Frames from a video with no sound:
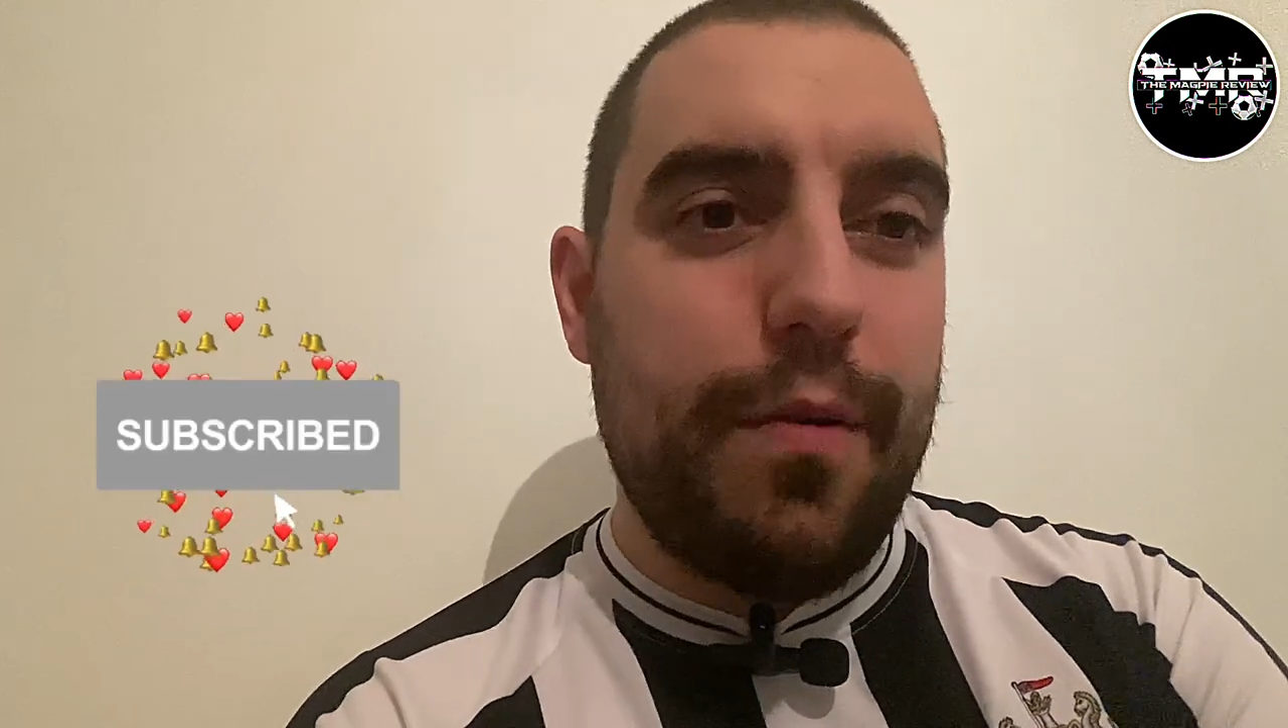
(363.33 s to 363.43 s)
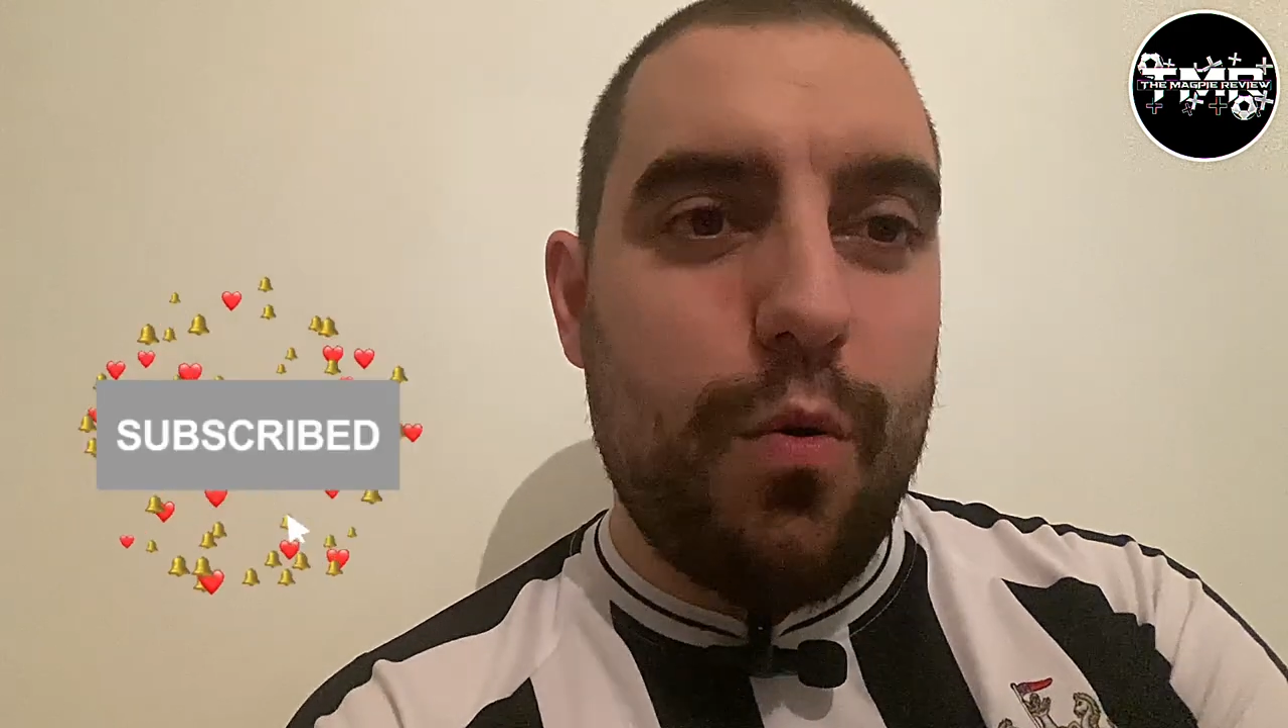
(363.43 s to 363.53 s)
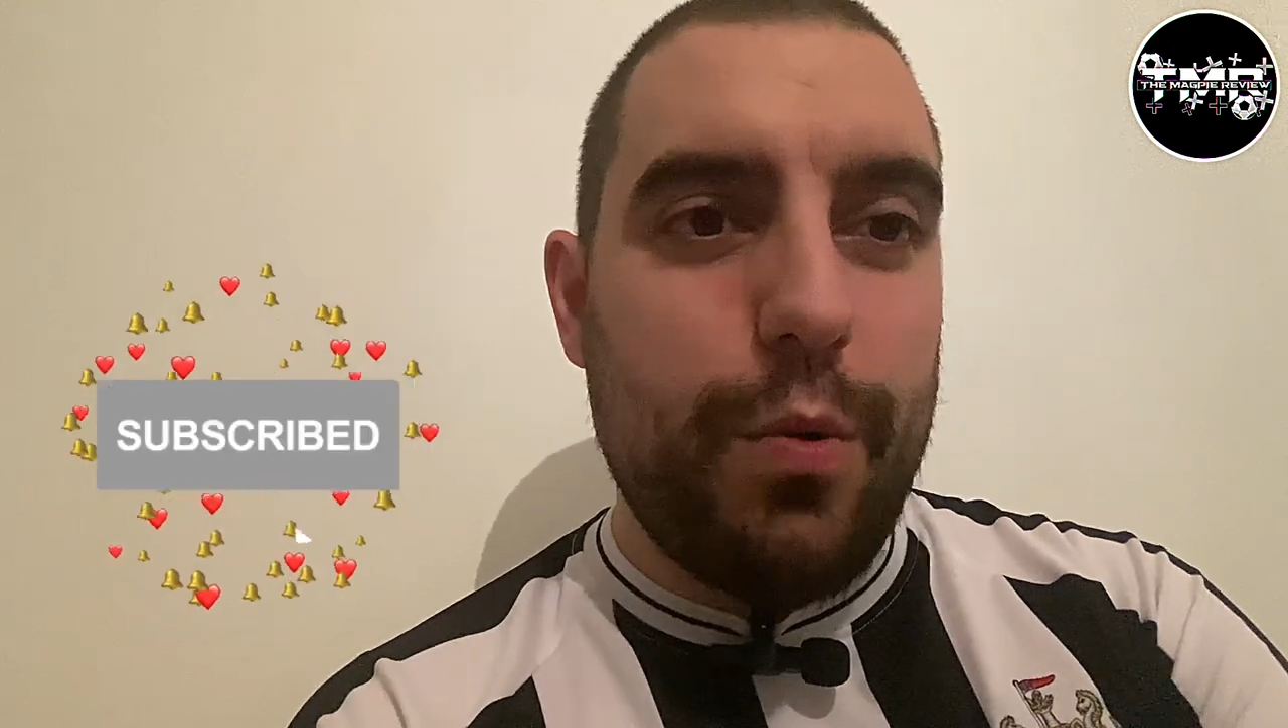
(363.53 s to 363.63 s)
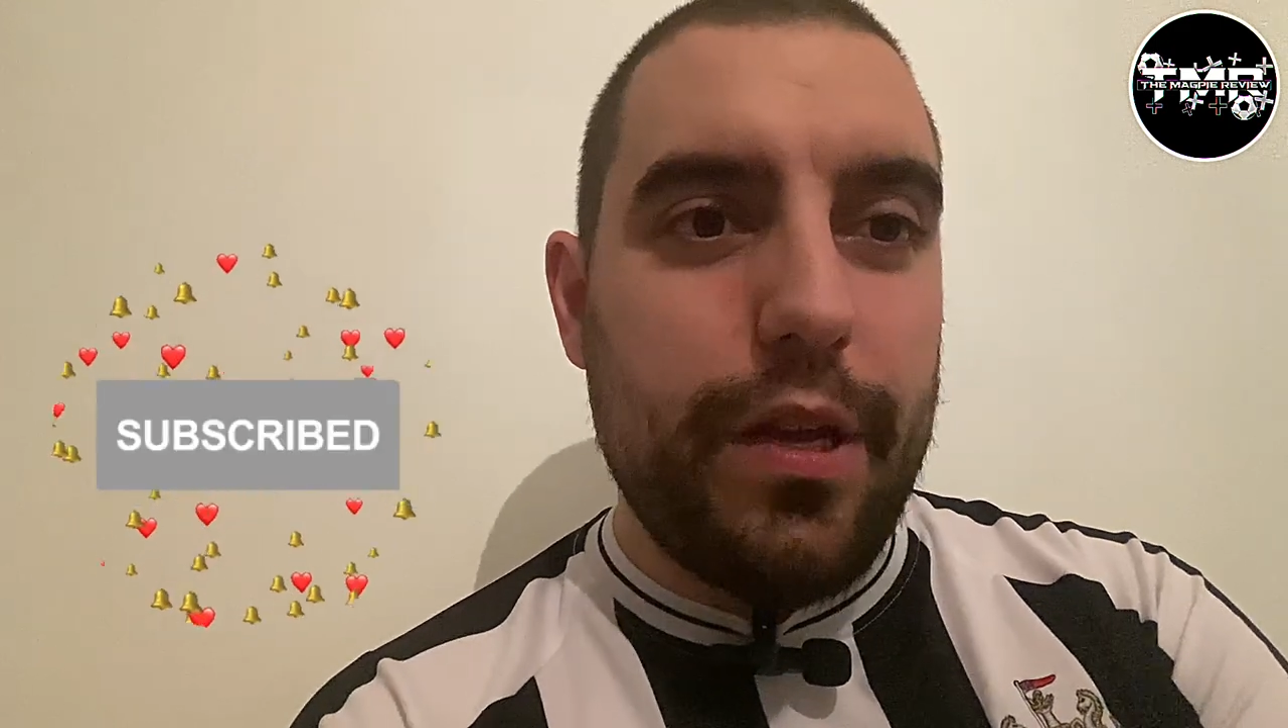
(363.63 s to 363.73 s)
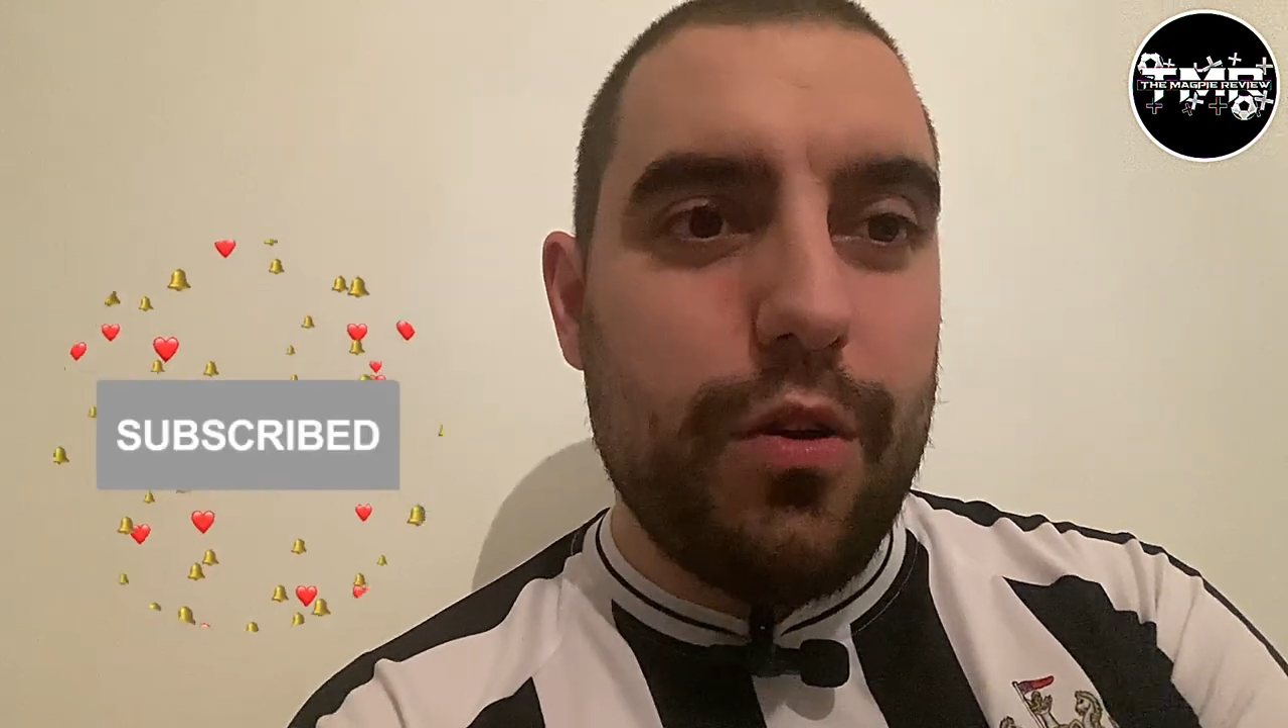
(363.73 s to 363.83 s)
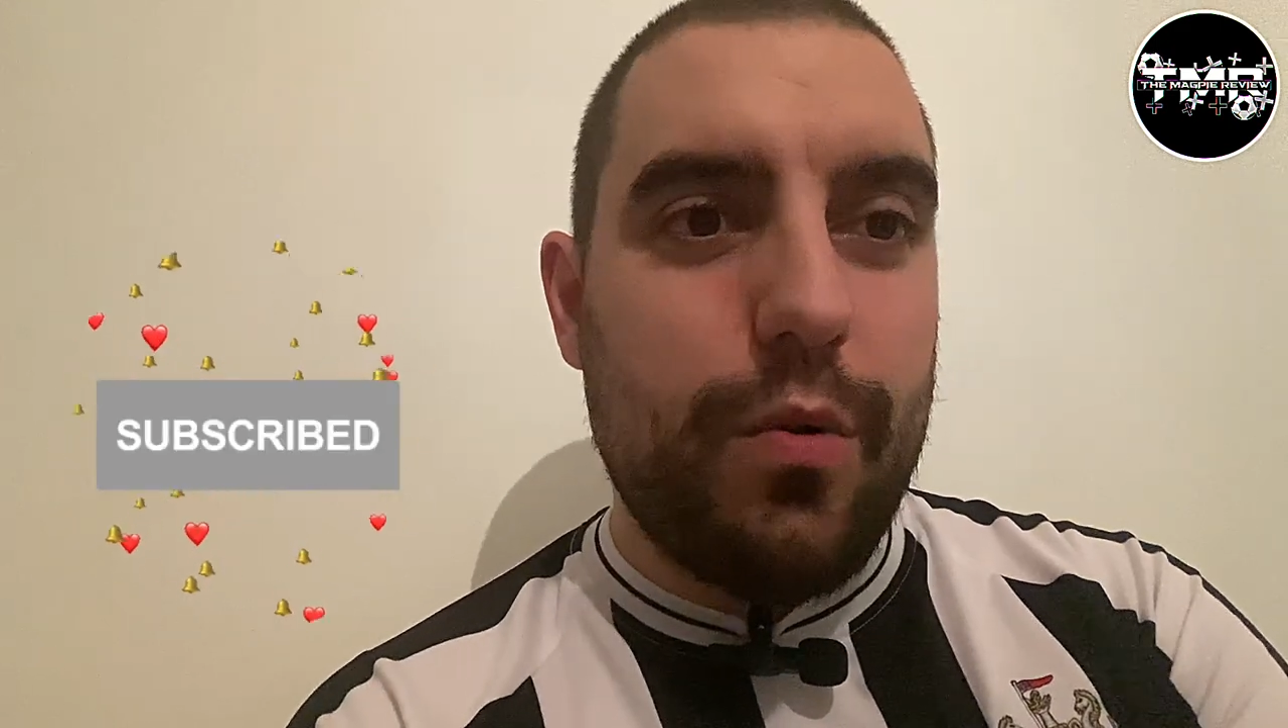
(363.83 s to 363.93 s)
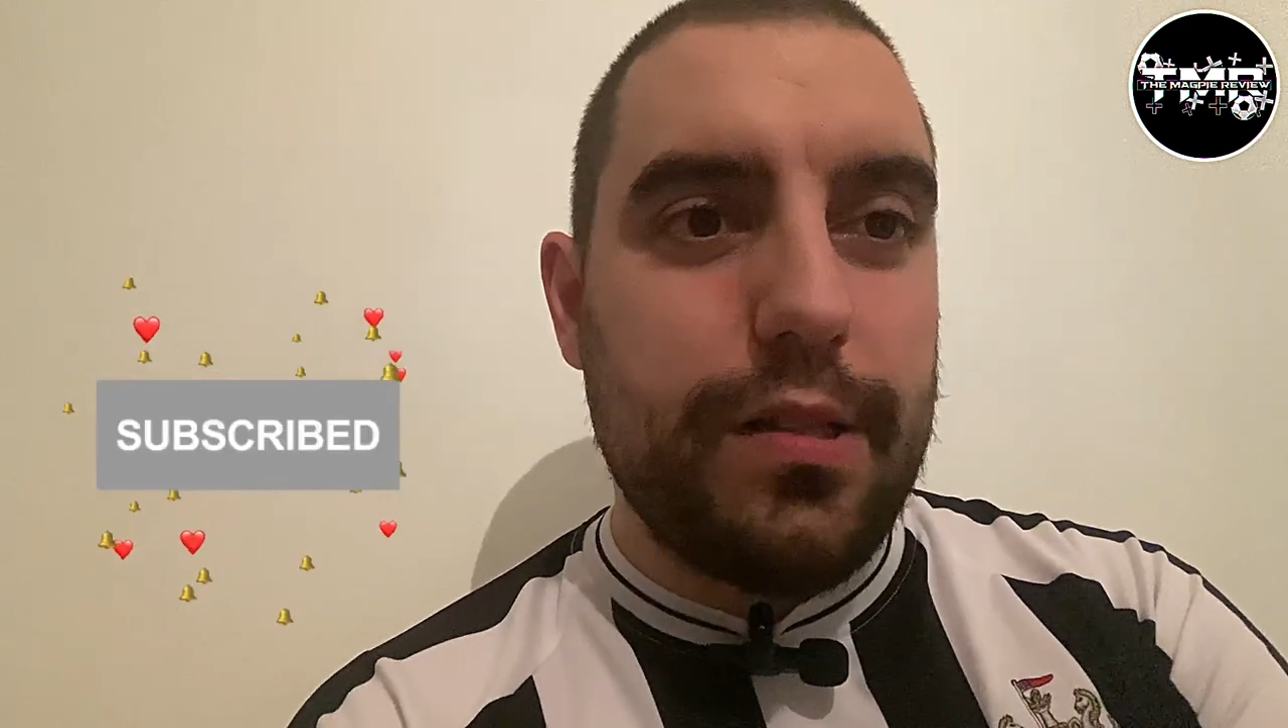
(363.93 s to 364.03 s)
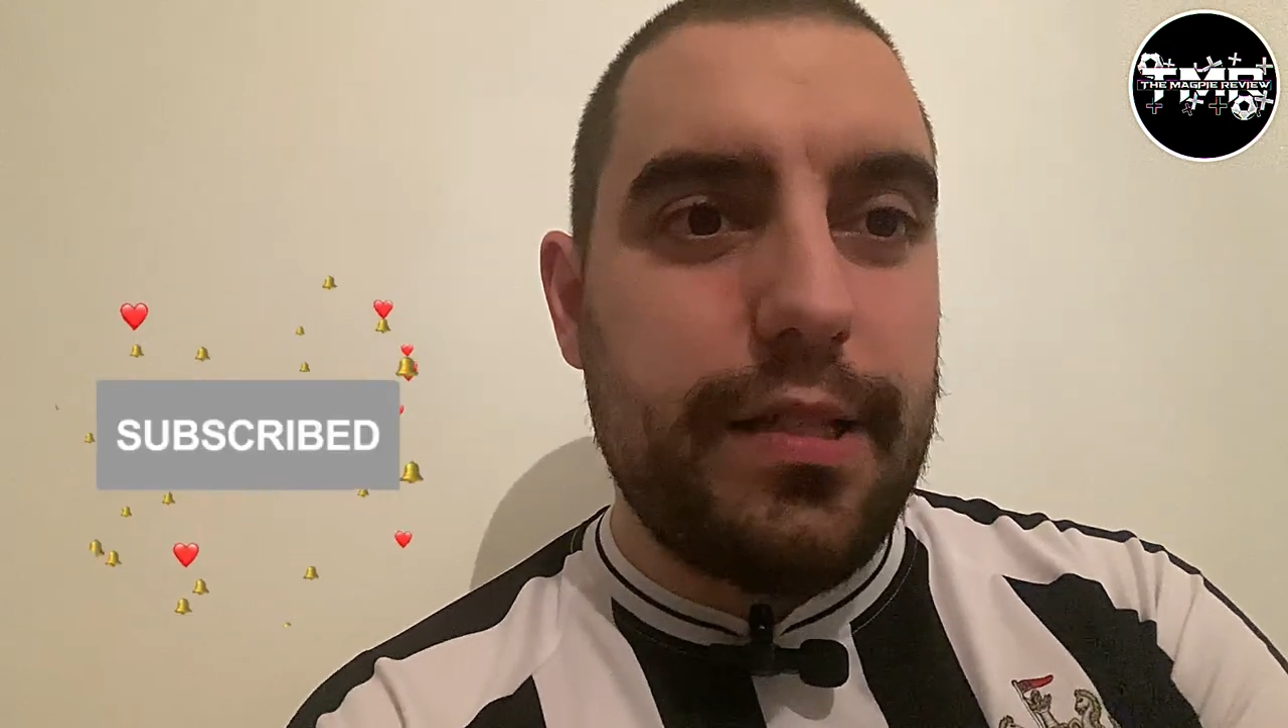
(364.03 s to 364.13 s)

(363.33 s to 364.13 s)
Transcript: about a week ago,